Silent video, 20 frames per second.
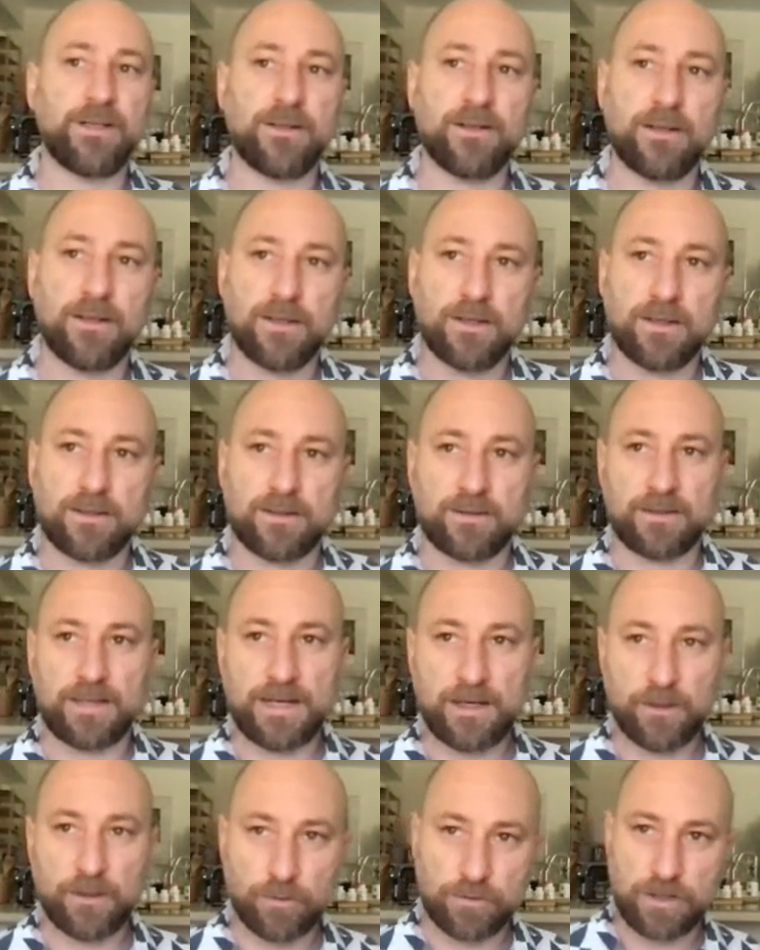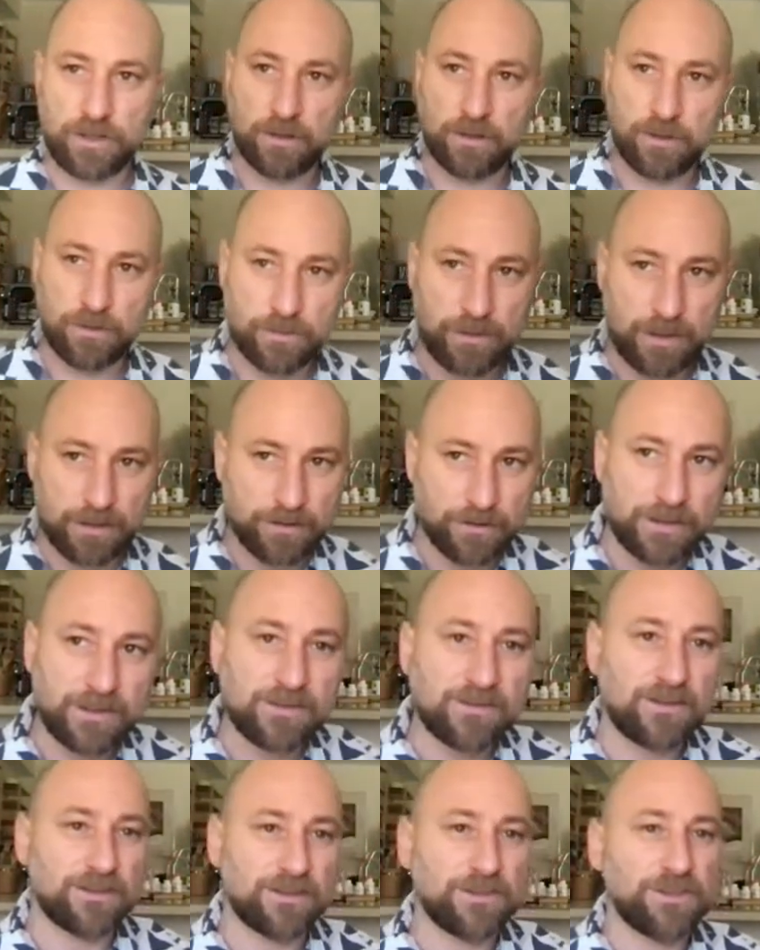For an infant, they don't
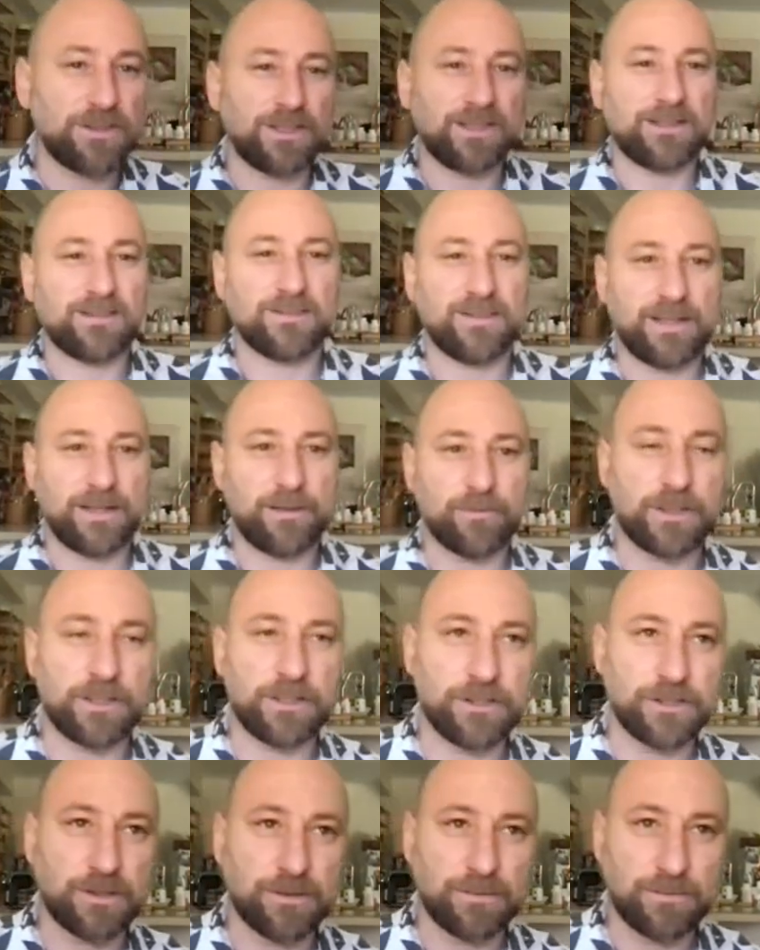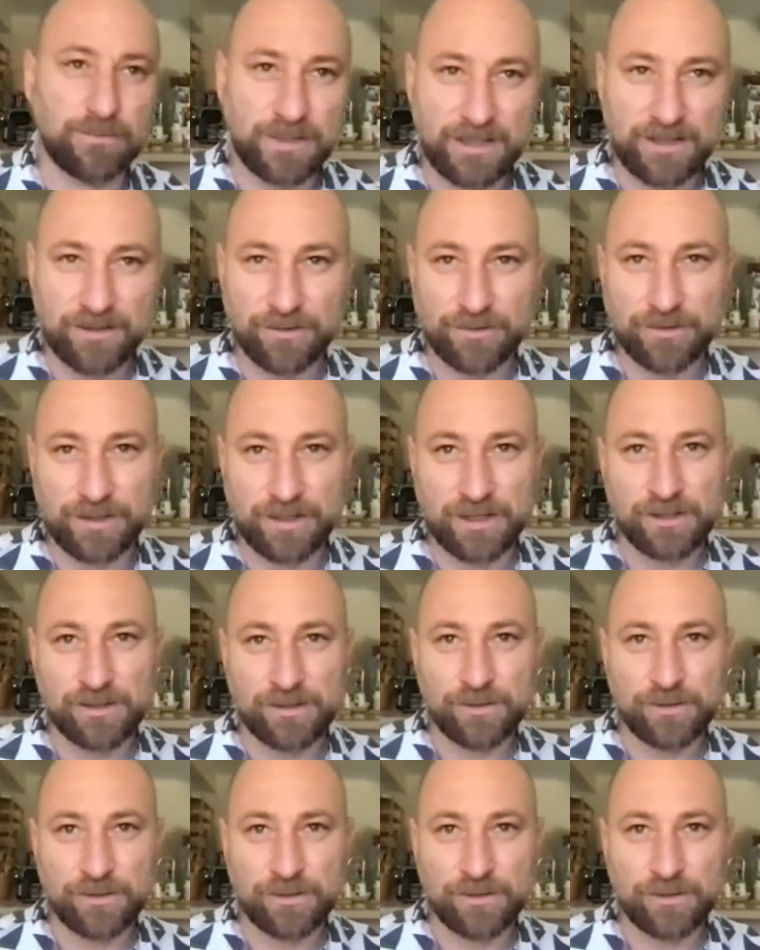know that there is such a thing as language.